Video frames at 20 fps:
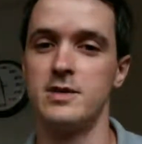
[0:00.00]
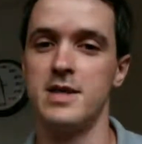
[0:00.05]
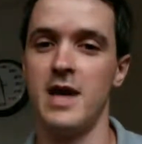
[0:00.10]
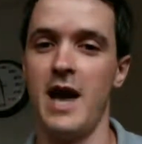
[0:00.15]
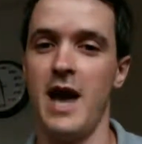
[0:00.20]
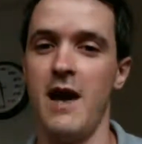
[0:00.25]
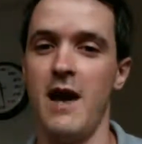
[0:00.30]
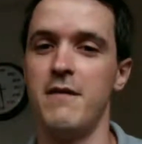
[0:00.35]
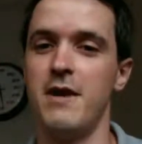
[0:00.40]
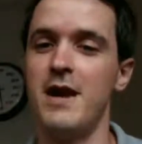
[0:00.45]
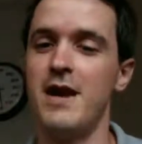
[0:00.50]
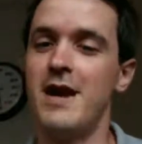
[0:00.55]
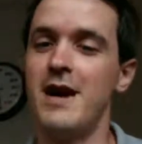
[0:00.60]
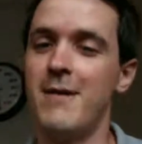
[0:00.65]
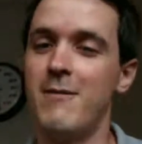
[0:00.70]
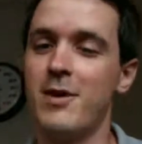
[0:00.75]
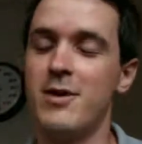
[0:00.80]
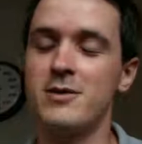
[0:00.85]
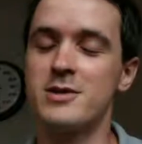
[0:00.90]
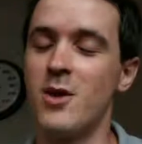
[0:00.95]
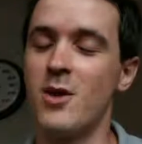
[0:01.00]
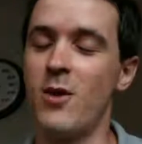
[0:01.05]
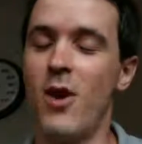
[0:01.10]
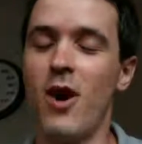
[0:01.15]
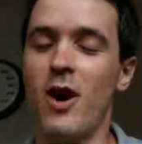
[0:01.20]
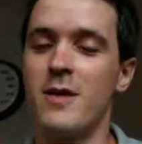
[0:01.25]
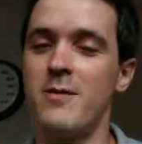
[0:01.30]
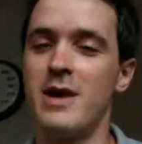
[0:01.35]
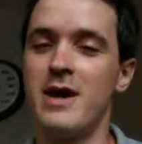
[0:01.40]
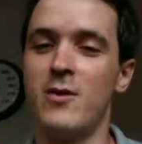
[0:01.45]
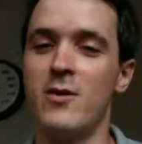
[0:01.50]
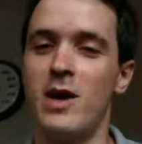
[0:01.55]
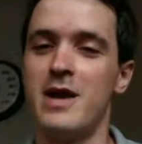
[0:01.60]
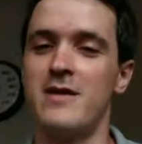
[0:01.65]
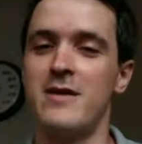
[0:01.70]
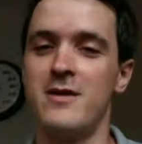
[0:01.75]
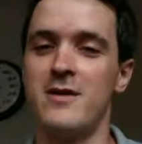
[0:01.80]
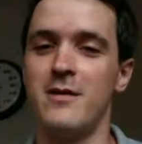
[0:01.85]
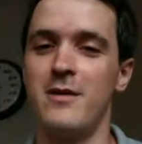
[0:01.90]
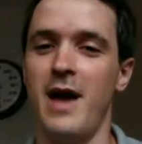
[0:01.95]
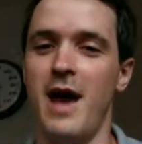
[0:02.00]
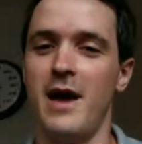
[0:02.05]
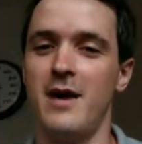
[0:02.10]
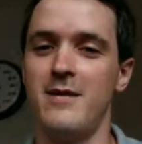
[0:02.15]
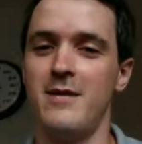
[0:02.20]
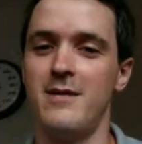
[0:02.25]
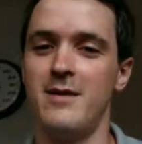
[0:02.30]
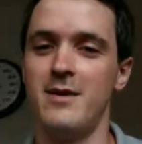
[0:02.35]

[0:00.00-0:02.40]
to have, but there's no automated way to do that.